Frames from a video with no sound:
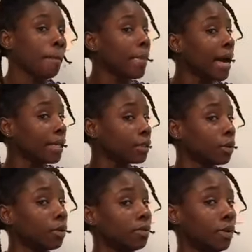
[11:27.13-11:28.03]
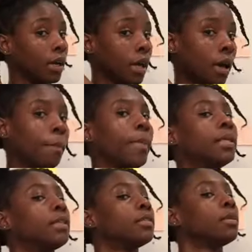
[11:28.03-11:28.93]
My toe fuck up,
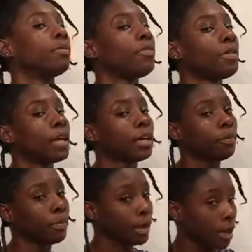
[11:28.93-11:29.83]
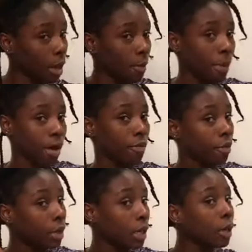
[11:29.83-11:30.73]
but the sun said pick up
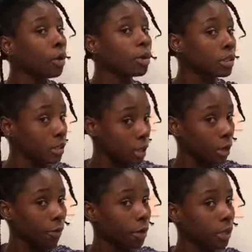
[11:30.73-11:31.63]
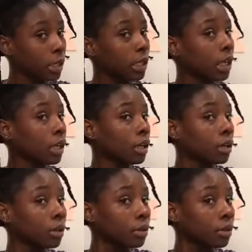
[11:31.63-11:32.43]
and roll it cause some of you need.